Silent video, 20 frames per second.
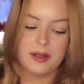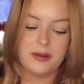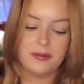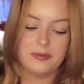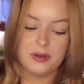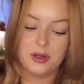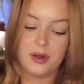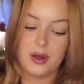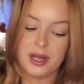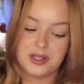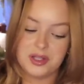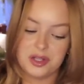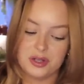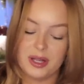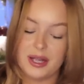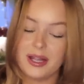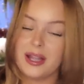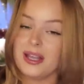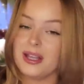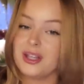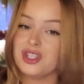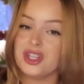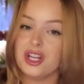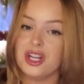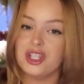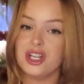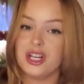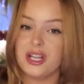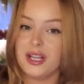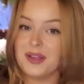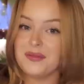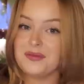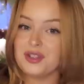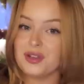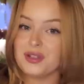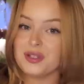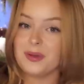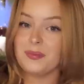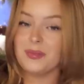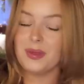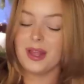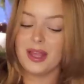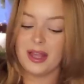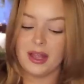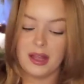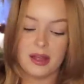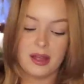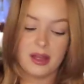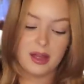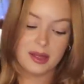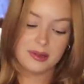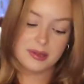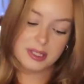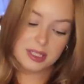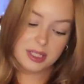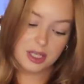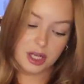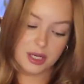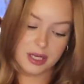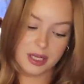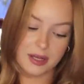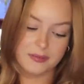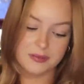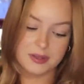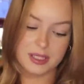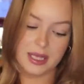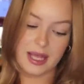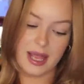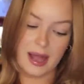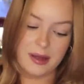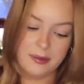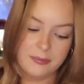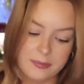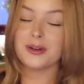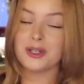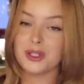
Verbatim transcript: and if you guys are like exchanging gifts or something, this is a good gift to get.